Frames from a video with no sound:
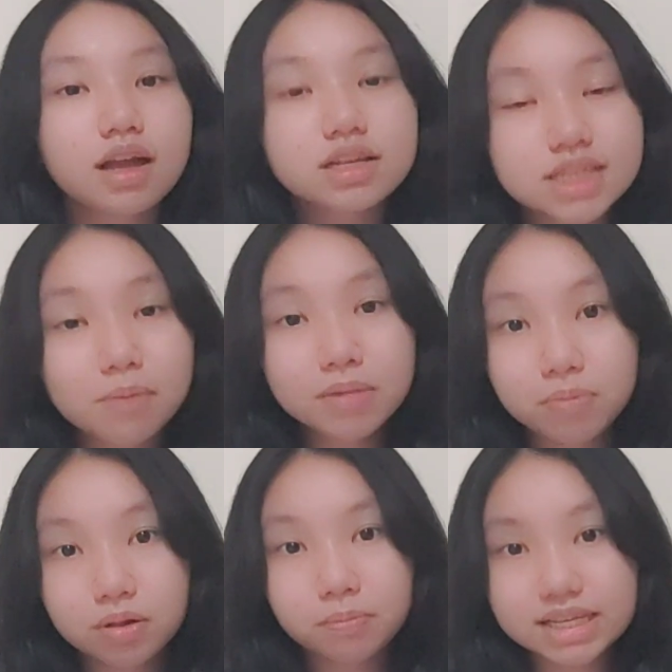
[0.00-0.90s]
Some
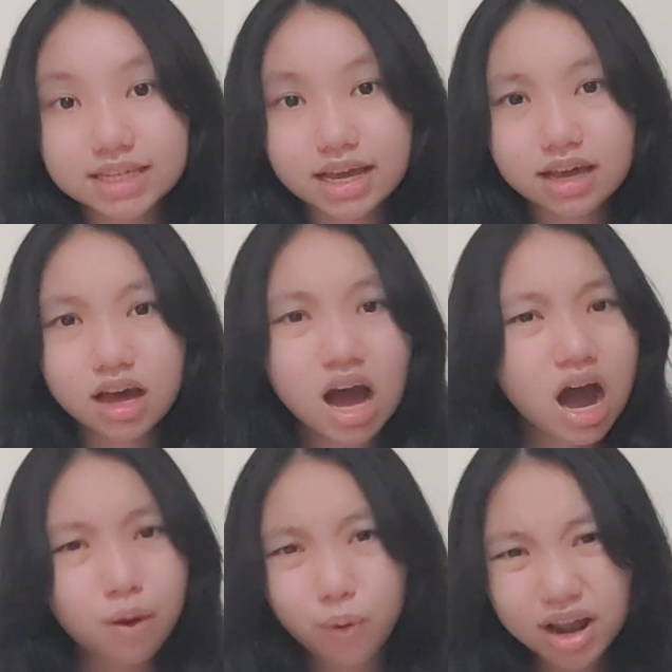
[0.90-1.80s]
people may say,
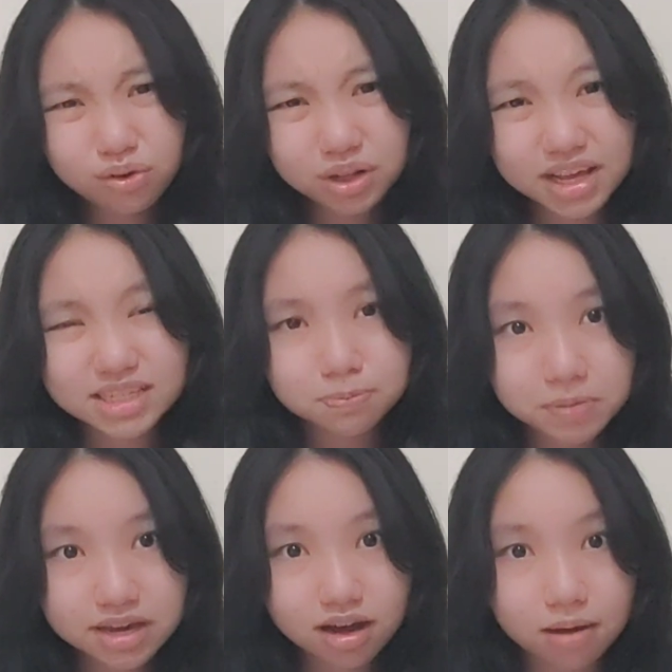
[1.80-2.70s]
why don't they
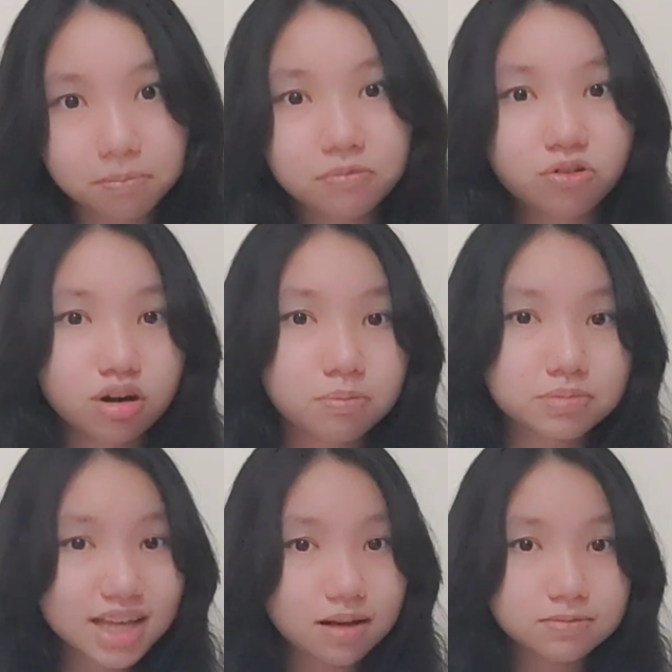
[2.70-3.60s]
speak up for
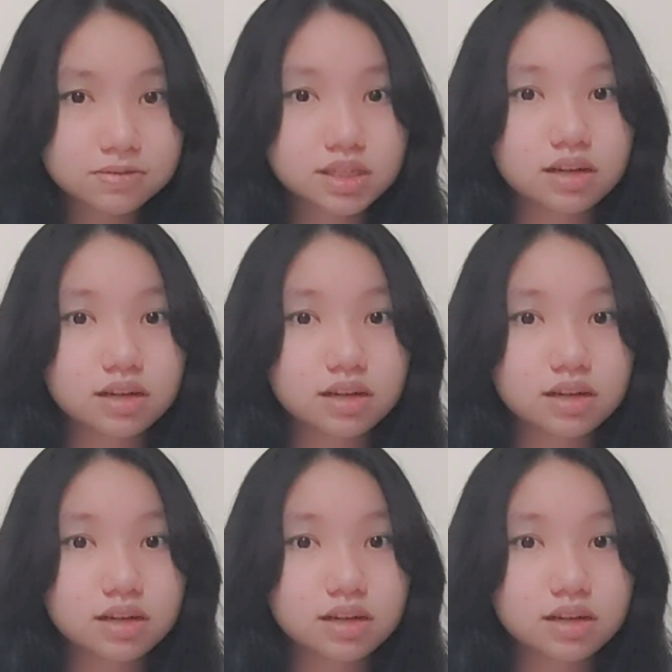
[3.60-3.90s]
themselves?